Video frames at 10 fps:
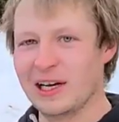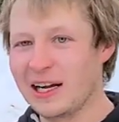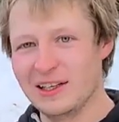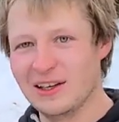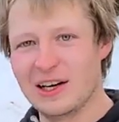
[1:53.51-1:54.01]
and I
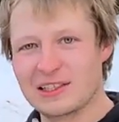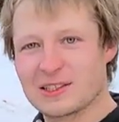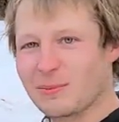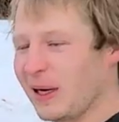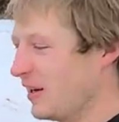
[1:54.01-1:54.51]
did not
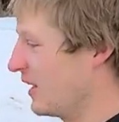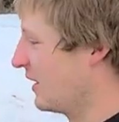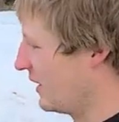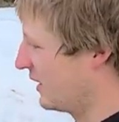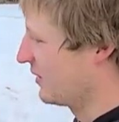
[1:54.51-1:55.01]
spend
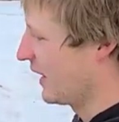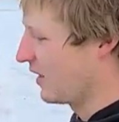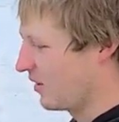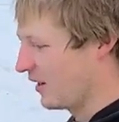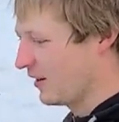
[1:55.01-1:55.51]
near
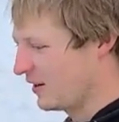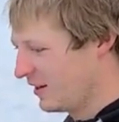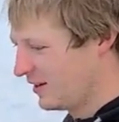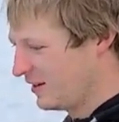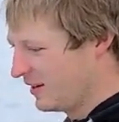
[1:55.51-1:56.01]
that on it.
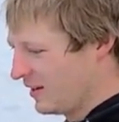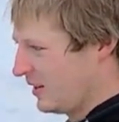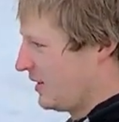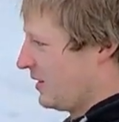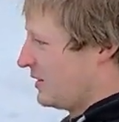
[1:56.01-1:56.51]

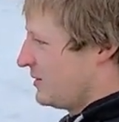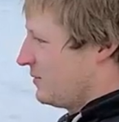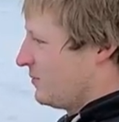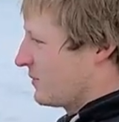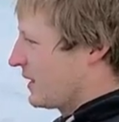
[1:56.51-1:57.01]
Well, why
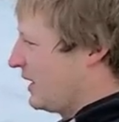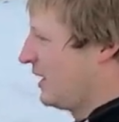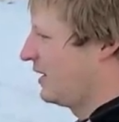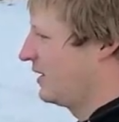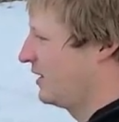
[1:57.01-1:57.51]
don't you take us
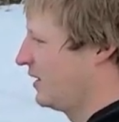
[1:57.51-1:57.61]
through a